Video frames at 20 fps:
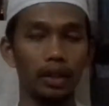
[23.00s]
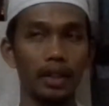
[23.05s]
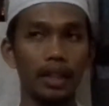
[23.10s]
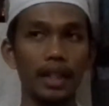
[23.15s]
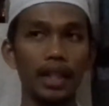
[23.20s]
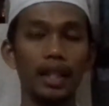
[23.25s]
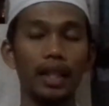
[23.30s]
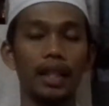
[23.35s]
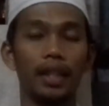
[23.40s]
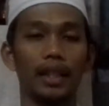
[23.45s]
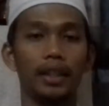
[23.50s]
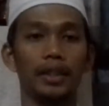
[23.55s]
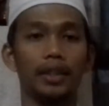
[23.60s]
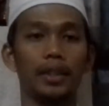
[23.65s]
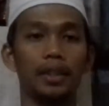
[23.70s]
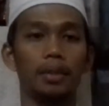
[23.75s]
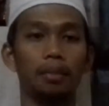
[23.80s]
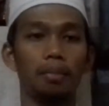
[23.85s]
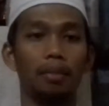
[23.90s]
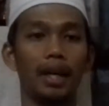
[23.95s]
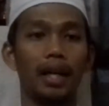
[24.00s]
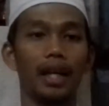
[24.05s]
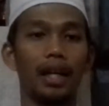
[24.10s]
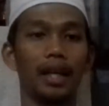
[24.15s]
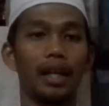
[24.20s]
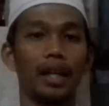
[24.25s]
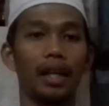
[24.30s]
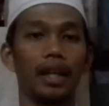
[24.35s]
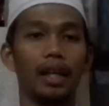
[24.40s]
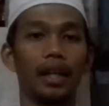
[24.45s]
This is
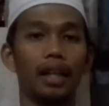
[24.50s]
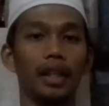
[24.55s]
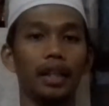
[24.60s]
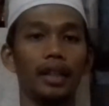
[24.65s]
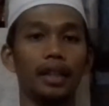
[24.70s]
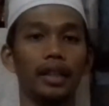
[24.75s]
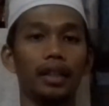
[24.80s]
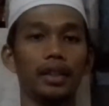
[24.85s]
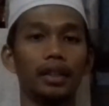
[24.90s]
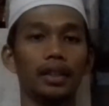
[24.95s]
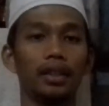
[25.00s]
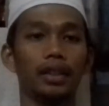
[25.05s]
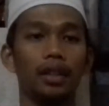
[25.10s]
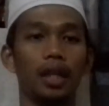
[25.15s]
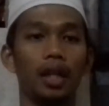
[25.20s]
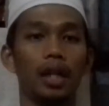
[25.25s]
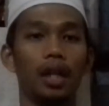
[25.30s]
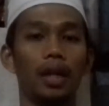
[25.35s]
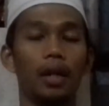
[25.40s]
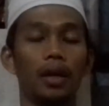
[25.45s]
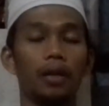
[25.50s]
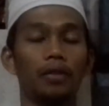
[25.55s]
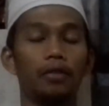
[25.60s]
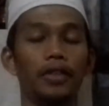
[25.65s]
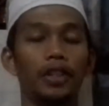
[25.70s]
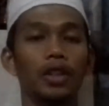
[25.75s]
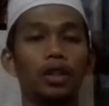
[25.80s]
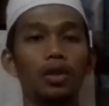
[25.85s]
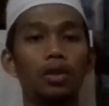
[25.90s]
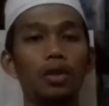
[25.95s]
my
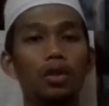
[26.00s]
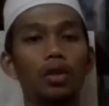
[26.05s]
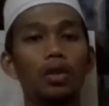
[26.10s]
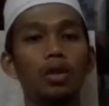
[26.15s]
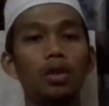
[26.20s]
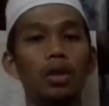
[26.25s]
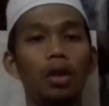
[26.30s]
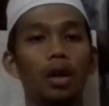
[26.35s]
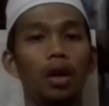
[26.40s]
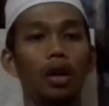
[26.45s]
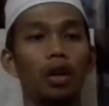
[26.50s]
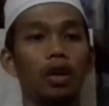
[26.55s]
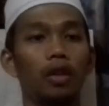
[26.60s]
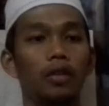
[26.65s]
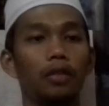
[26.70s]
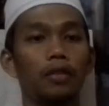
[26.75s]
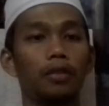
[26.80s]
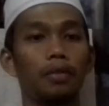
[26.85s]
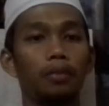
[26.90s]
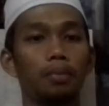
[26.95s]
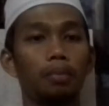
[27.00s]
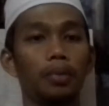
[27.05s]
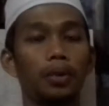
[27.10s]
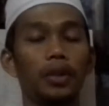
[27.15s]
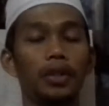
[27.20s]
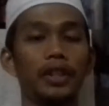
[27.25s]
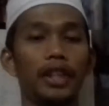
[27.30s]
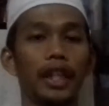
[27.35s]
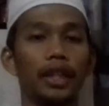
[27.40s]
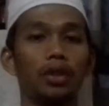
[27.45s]
video of
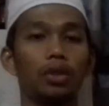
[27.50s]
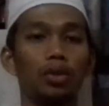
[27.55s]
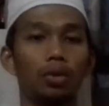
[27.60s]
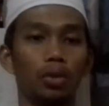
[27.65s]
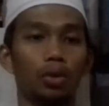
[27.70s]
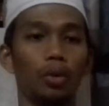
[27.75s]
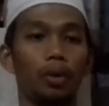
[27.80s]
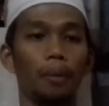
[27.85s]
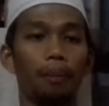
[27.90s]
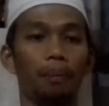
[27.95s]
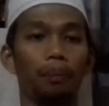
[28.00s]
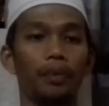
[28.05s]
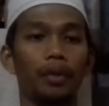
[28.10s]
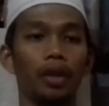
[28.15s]
project 2.